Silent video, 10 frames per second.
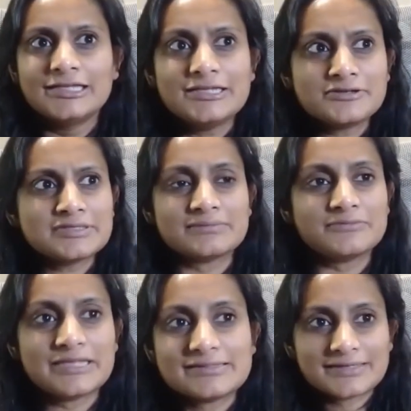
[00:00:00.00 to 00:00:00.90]
in some
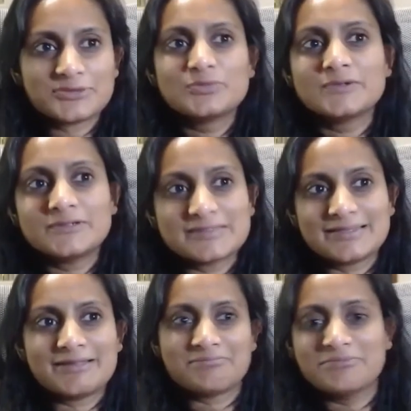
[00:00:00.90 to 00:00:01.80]
ways, Uber is
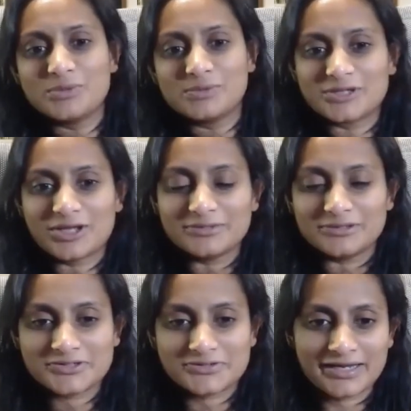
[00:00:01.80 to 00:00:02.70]
mobile
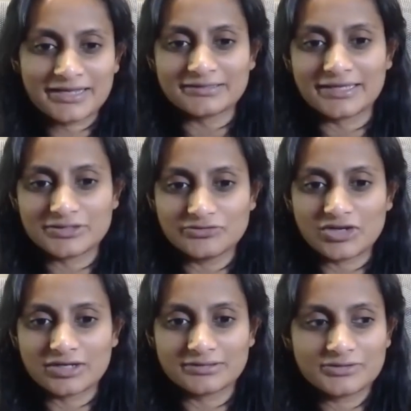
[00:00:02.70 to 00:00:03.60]
commerce, right?
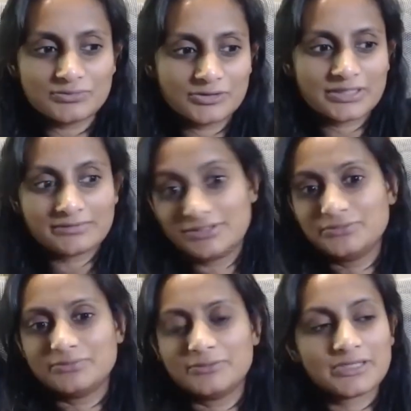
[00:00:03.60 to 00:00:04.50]
You look
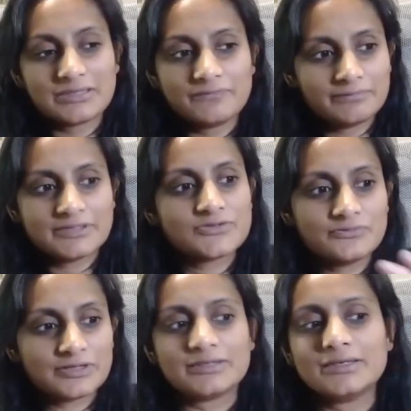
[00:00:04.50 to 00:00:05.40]
at, there's
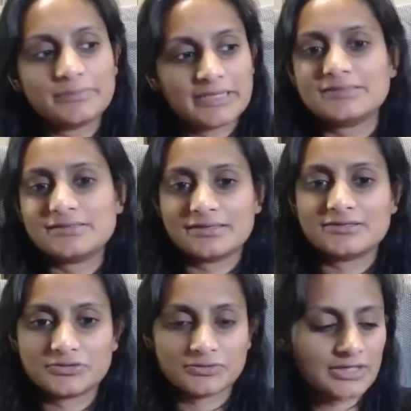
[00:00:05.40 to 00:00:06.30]
very basic things
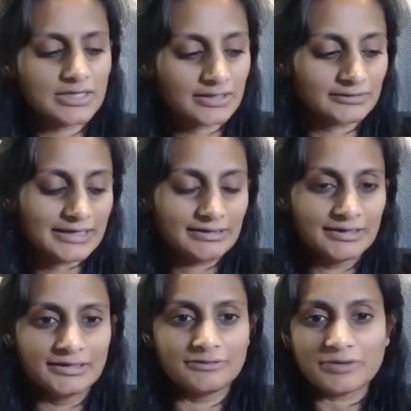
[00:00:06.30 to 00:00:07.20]
you're looking at,
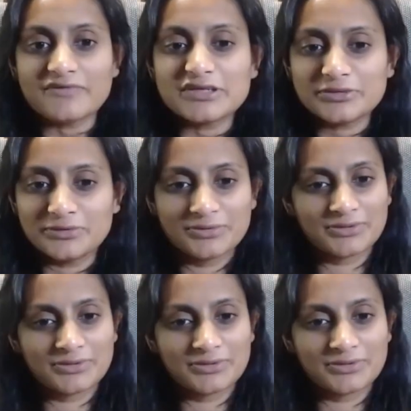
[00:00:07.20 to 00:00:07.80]
revenue,